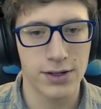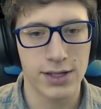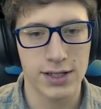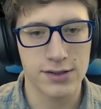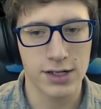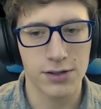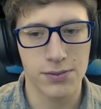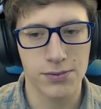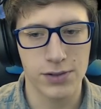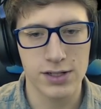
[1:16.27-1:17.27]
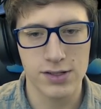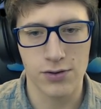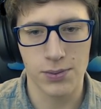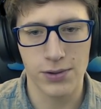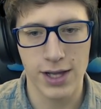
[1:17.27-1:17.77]
The entire reason
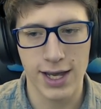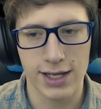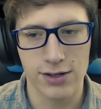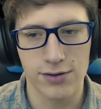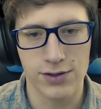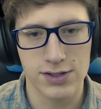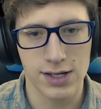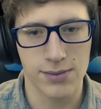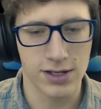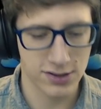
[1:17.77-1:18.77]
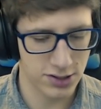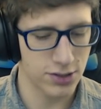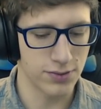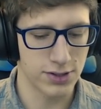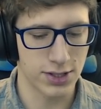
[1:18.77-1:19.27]
we're playing Universe Sandbox 2
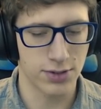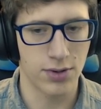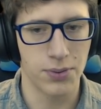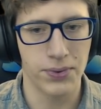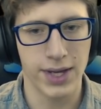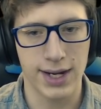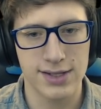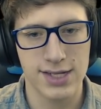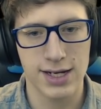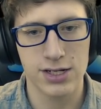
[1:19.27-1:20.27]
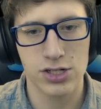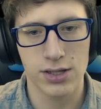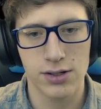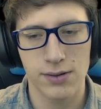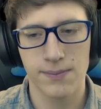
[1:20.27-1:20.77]
was to throw planets at each
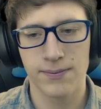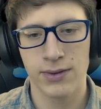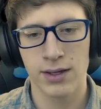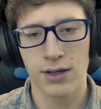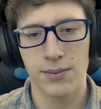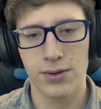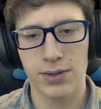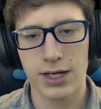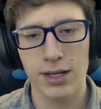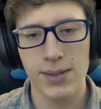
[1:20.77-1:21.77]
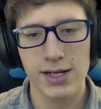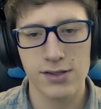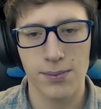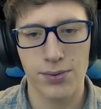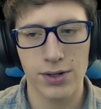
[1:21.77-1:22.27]
other. But we can make
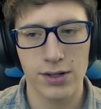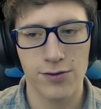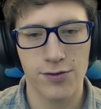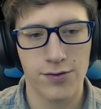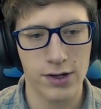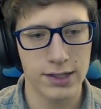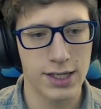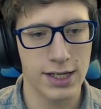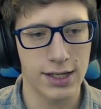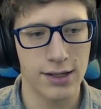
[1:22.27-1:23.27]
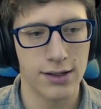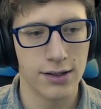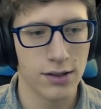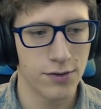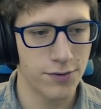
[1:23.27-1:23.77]
some pretty funky
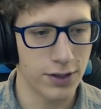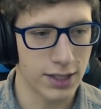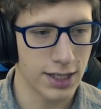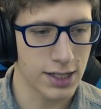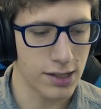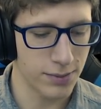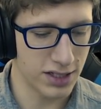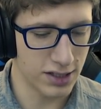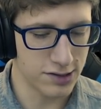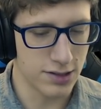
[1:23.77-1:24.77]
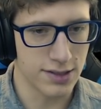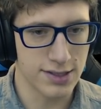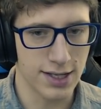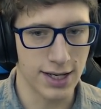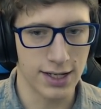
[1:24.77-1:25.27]
combinations.
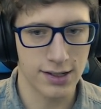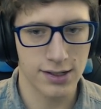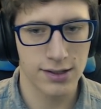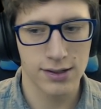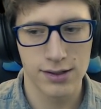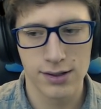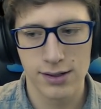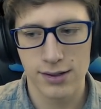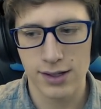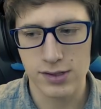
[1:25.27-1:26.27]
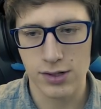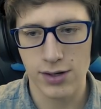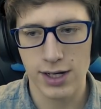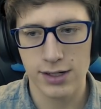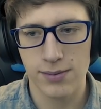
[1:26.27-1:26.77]
Like, let's go
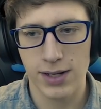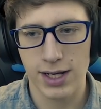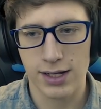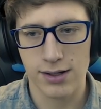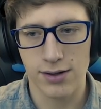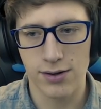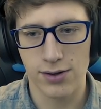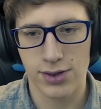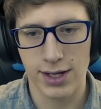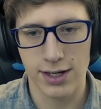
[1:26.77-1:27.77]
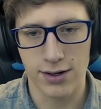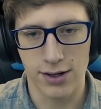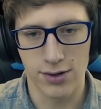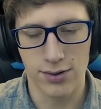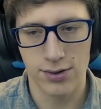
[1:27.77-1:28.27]
ahead and make Earth. I don't
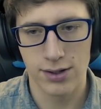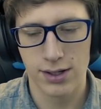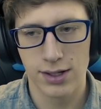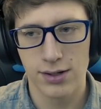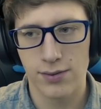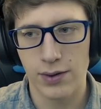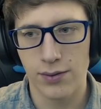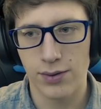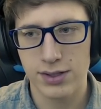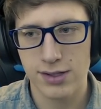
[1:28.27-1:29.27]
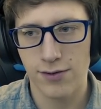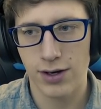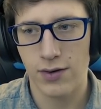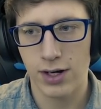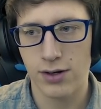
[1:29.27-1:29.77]
know. Well, what's a
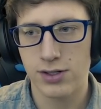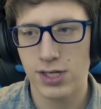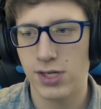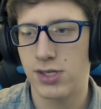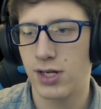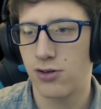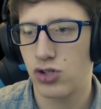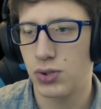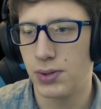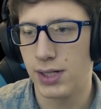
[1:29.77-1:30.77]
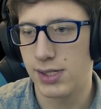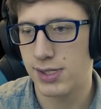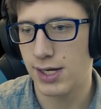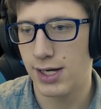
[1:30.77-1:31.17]
very artistic choice?